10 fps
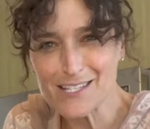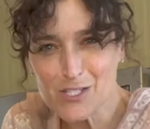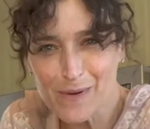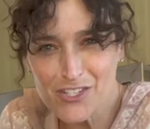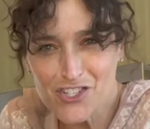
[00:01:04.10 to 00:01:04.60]

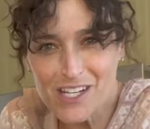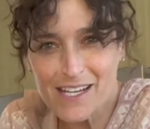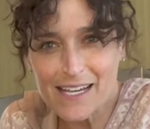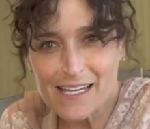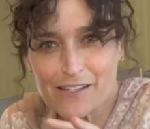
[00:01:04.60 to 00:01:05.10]
spongy and
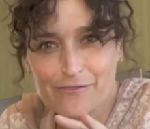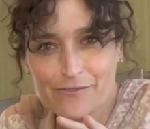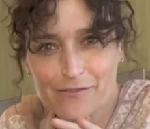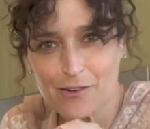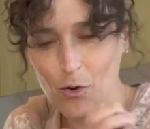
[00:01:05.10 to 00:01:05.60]
it kind of
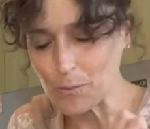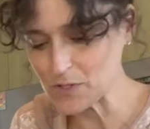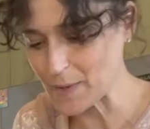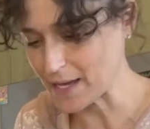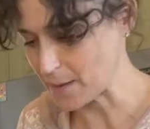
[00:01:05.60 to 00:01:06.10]
opens
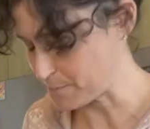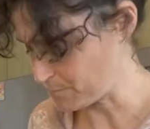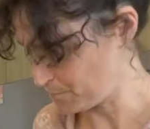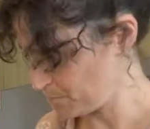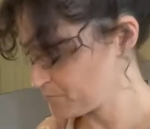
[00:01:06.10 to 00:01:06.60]
back up.
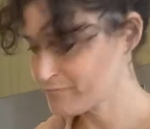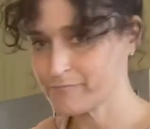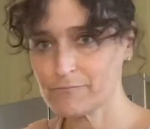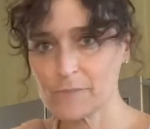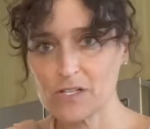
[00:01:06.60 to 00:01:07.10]

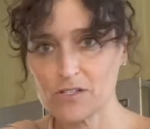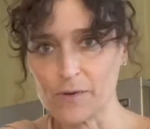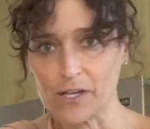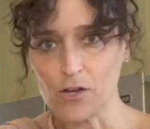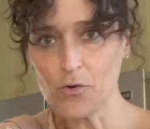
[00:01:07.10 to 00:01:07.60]

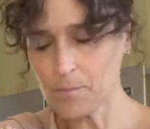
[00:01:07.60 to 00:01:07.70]
Here you go.